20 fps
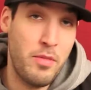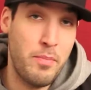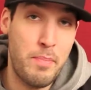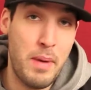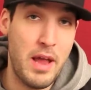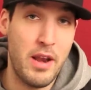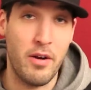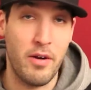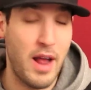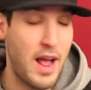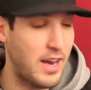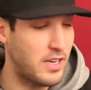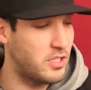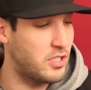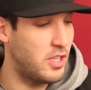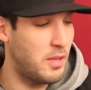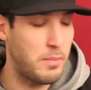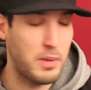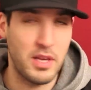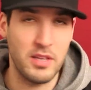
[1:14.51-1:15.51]
better
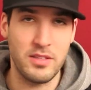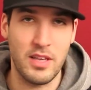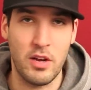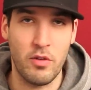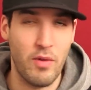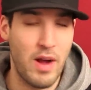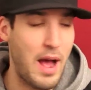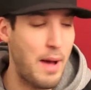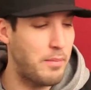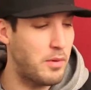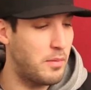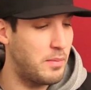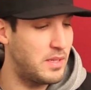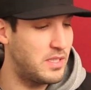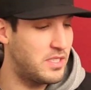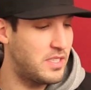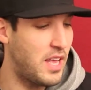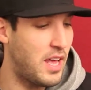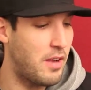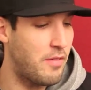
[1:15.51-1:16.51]
actually, because I grabbed them
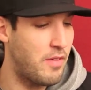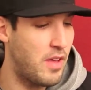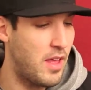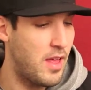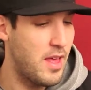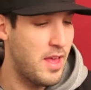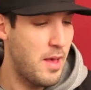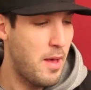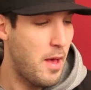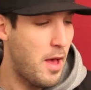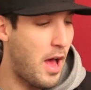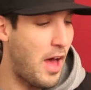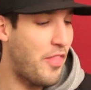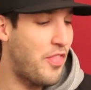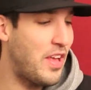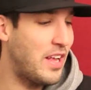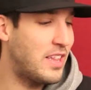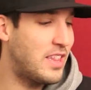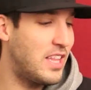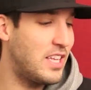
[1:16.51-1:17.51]
instead of it. I
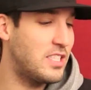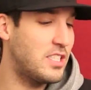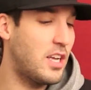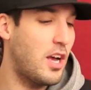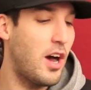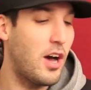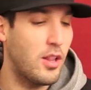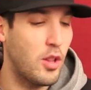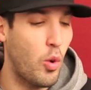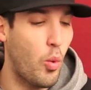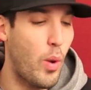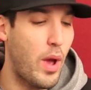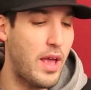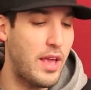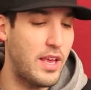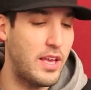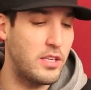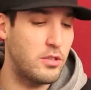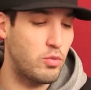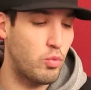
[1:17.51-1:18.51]
think this
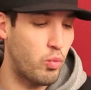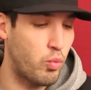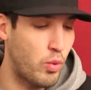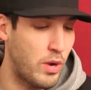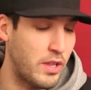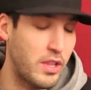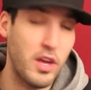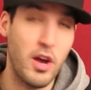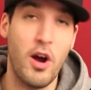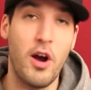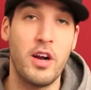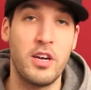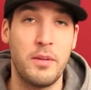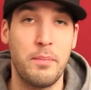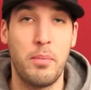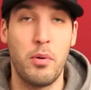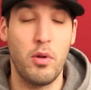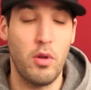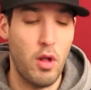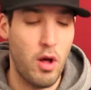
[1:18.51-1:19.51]
colorway is really hard
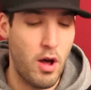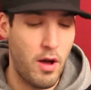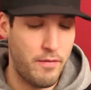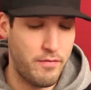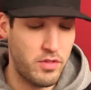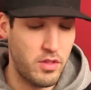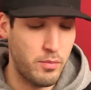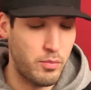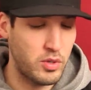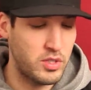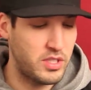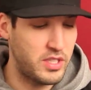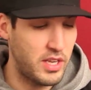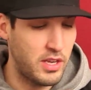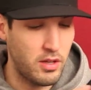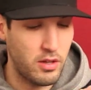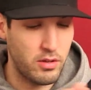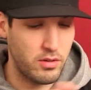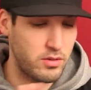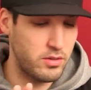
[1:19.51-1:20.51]
to pull off. The
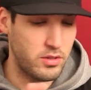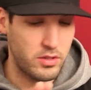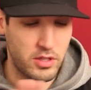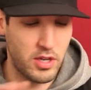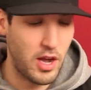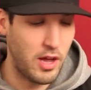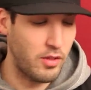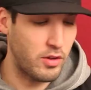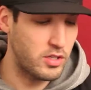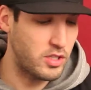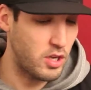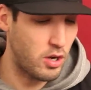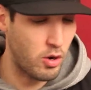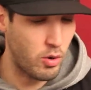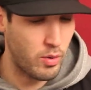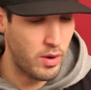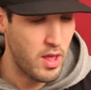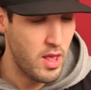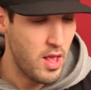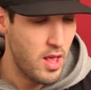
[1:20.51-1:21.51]
Brazil color
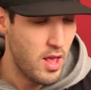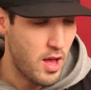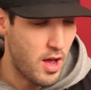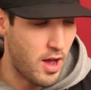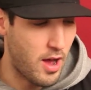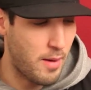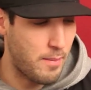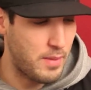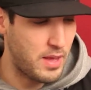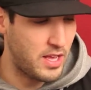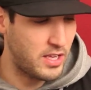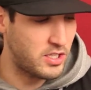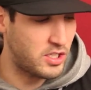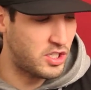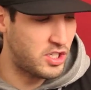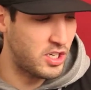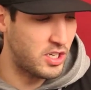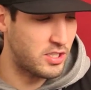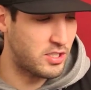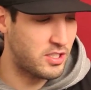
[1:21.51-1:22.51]
tone um, is
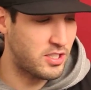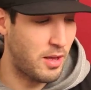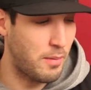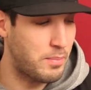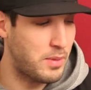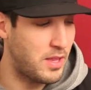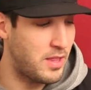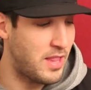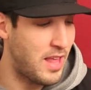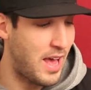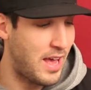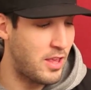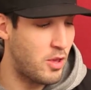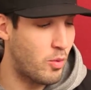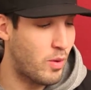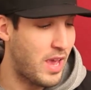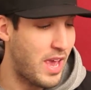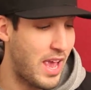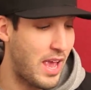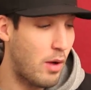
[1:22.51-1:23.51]
just something that
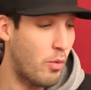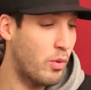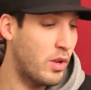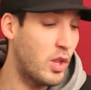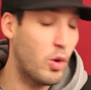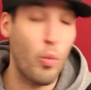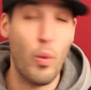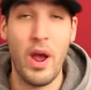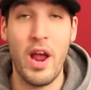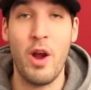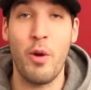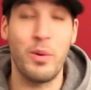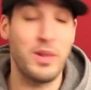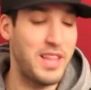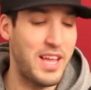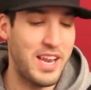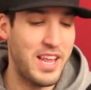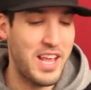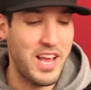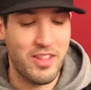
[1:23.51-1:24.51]
you can't really wear
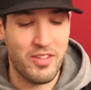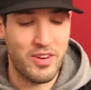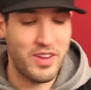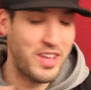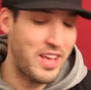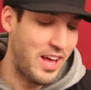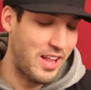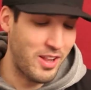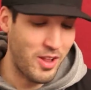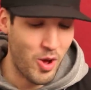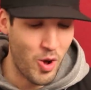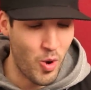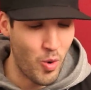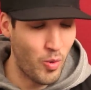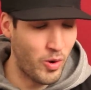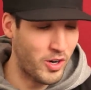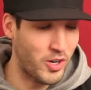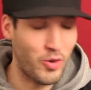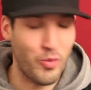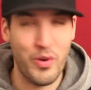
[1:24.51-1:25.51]
with any other yellow
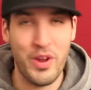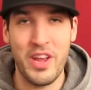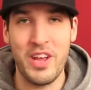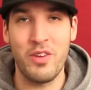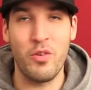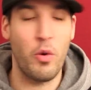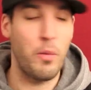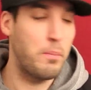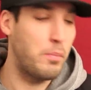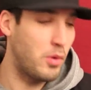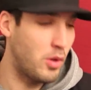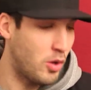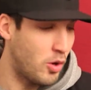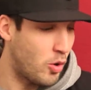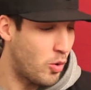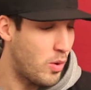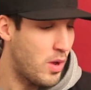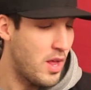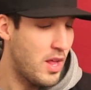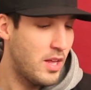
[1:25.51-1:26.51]
or green or
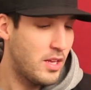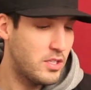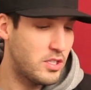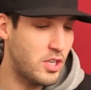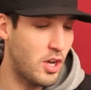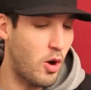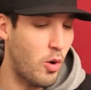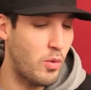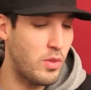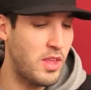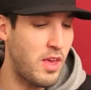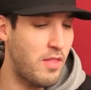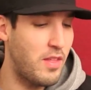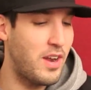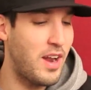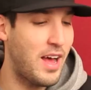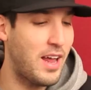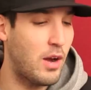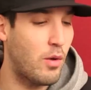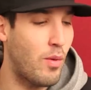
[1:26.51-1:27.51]
blue. So the
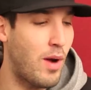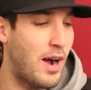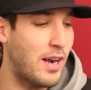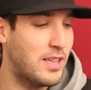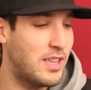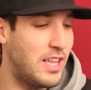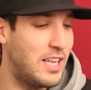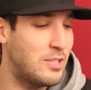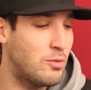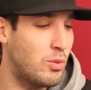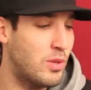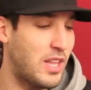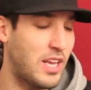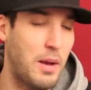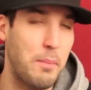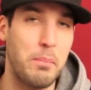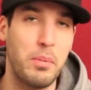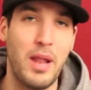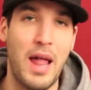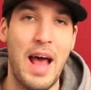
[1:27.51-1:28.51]
other night I rocked these with like
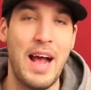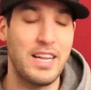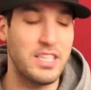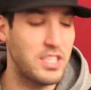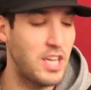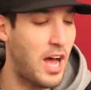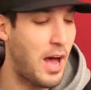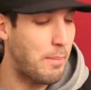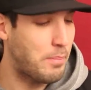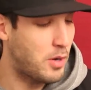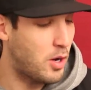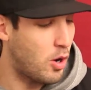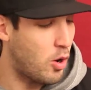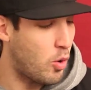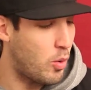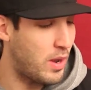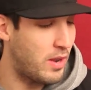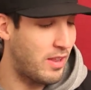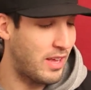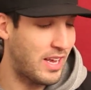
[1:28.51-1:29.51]
a black top
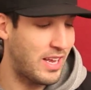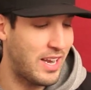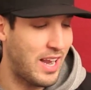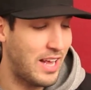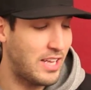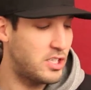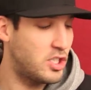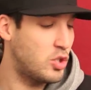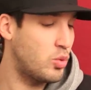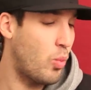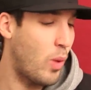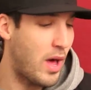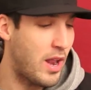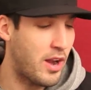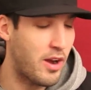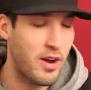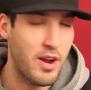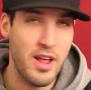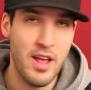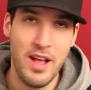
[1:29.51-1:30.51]
coat and like a nice
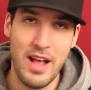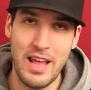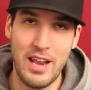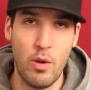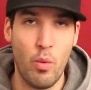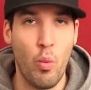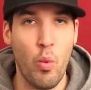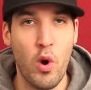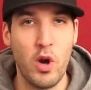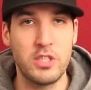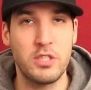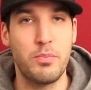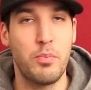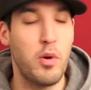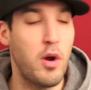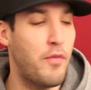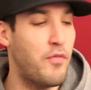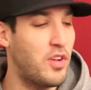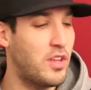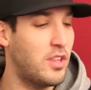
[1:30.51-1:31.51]
sweater, and it worked
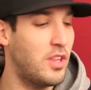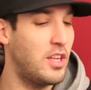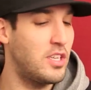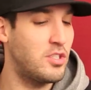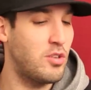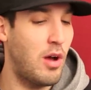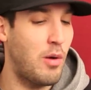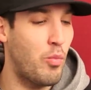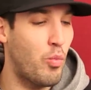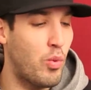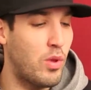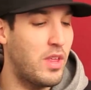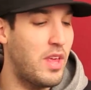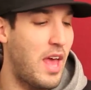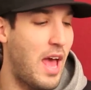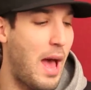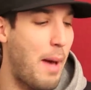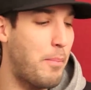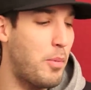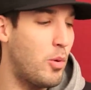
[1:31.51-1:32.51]
perfectly, so I'm really
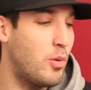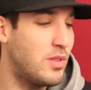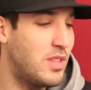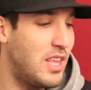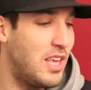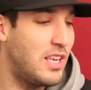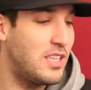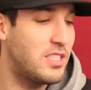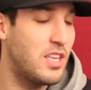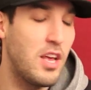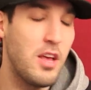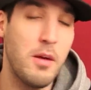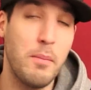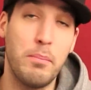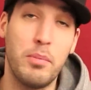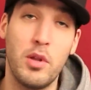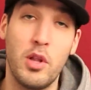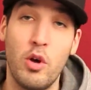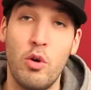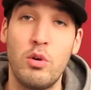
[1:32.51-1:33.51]
happy with these.
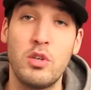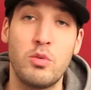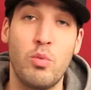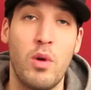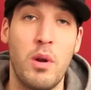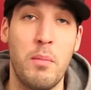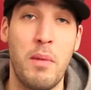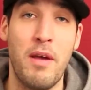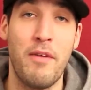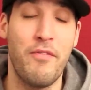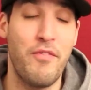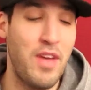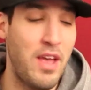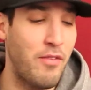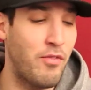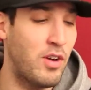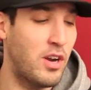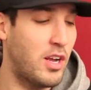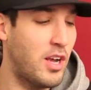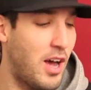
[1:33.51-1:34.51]
Blue is one of my
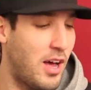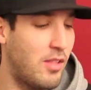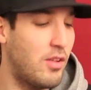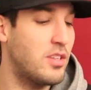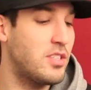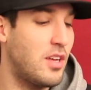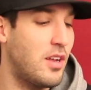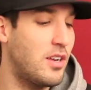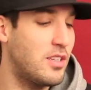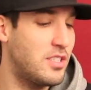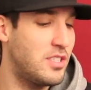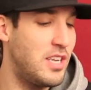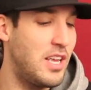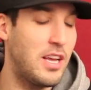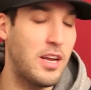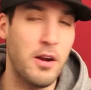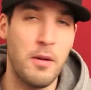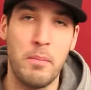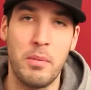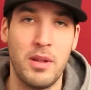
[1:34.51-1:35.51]
favorite colors on a
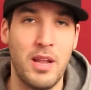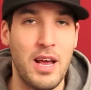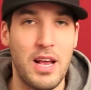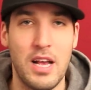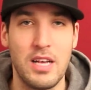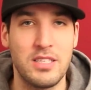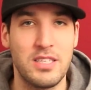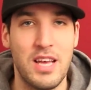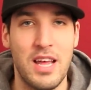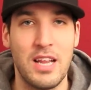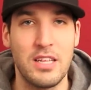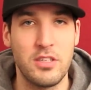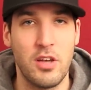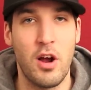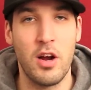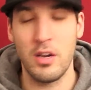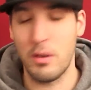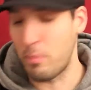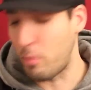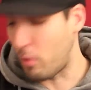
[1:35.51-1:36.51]
sneaker, but like I said, it's hard to